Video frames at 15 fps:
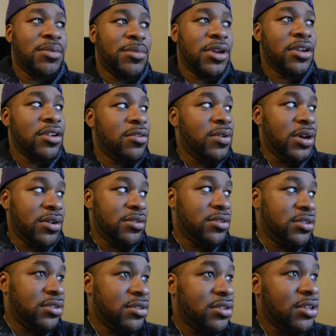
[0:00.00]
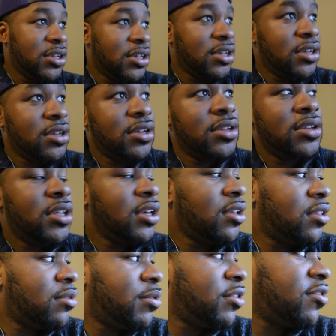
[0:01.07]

I might go out and take some